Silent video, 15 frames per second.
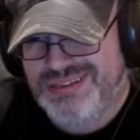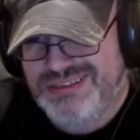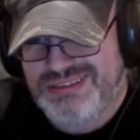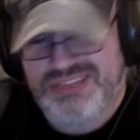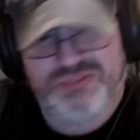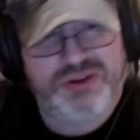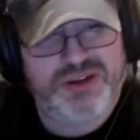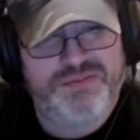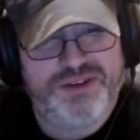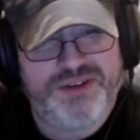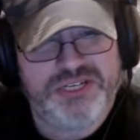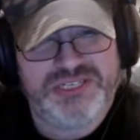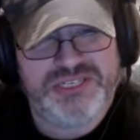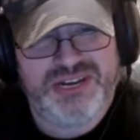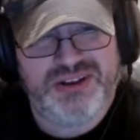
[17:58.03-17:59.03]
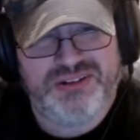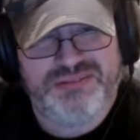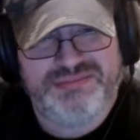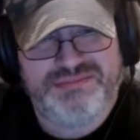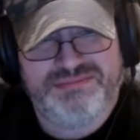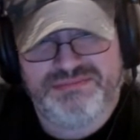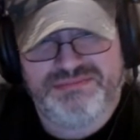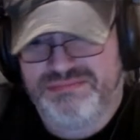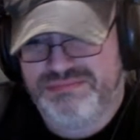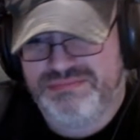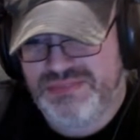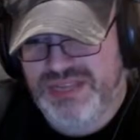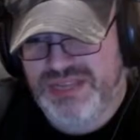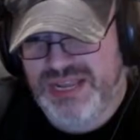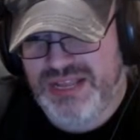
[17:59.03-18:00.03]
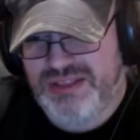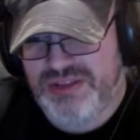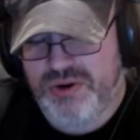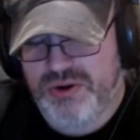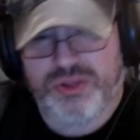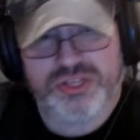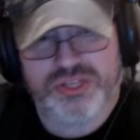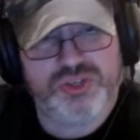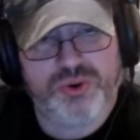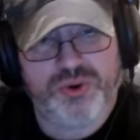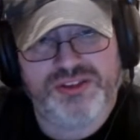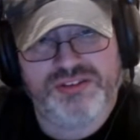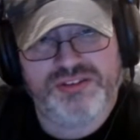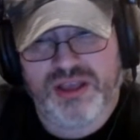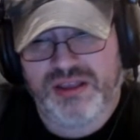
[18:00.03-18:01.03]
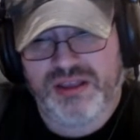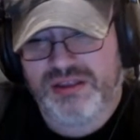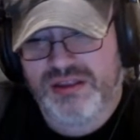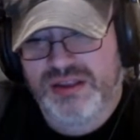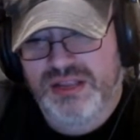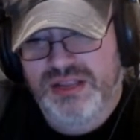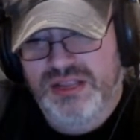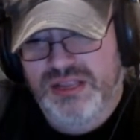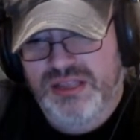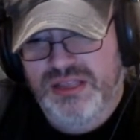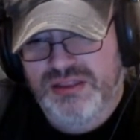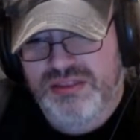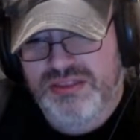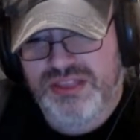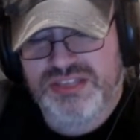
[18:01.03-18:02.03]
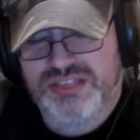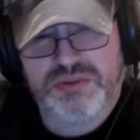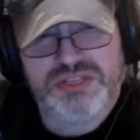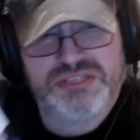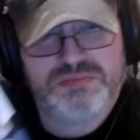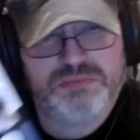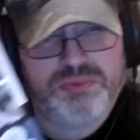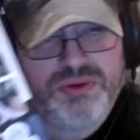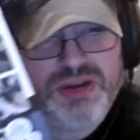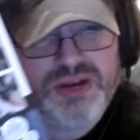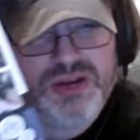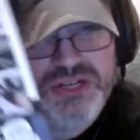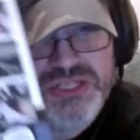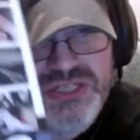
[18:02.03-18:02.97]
just want to virtue signal, or the stories suck. This was pretty much